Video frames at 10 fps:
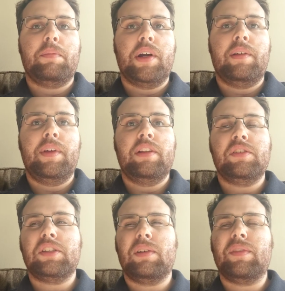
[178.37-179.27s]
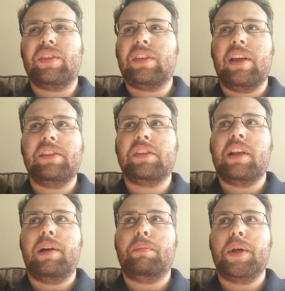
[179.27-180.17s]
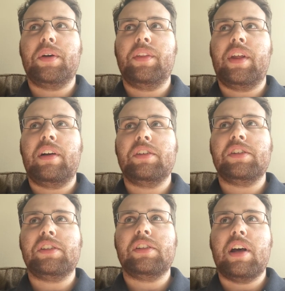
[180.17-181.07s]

but I mean, there's some things in that bill that are just